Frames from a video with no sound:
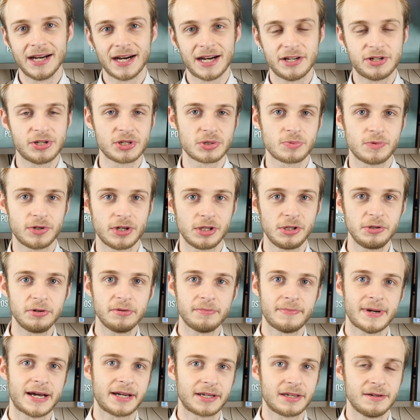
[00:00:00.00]
I just want to
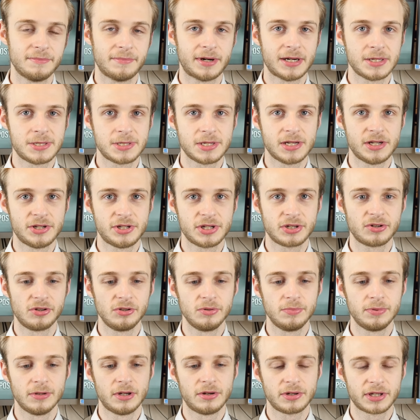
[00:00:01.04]
look back at my
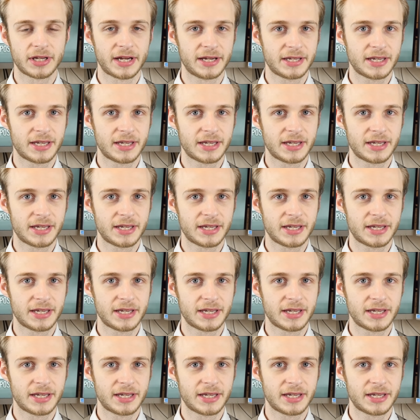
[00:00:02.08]
surgical block.